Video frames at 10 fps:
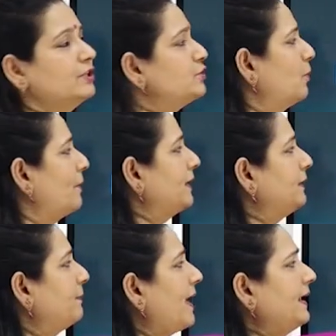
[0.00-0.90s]
So
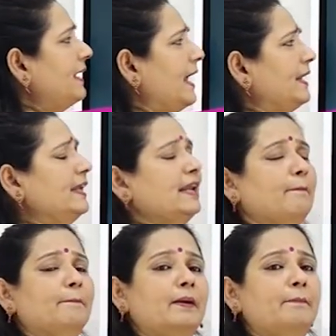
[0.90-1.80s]
multiplying any
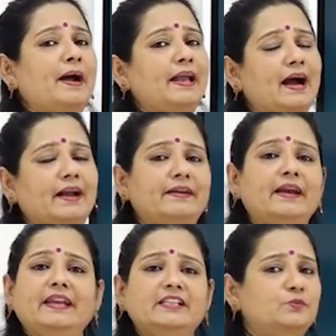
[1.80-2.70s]
number by
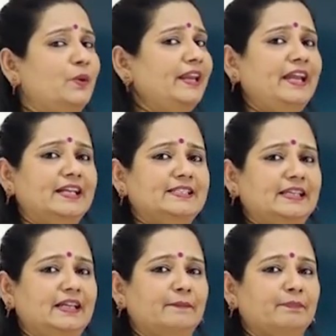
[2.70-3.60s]
100, it's very
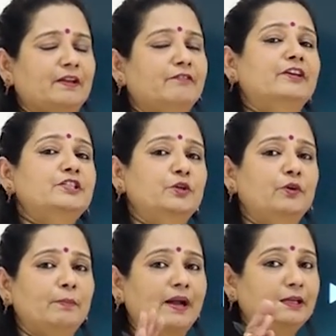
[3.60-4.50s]
easy. First
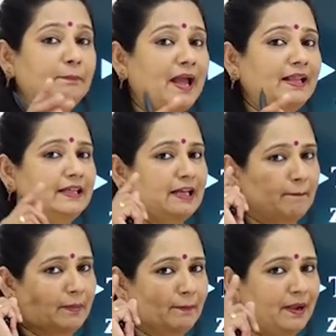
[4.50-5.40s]
you will multiply the
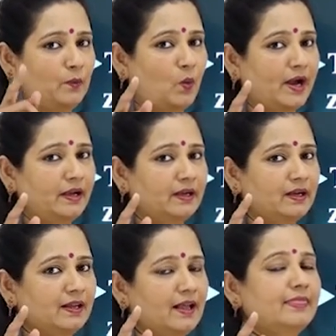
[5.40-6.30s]
number by 1,
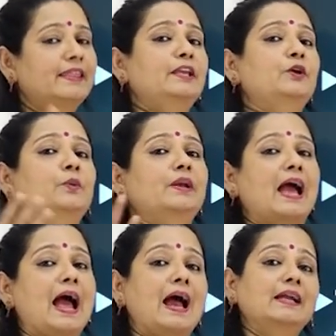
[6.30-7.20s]
then you will
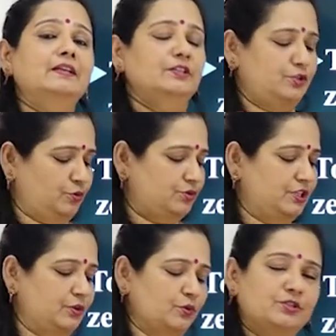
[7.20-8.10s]
add two
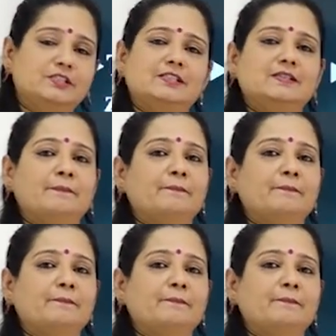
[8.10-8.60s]
zeros.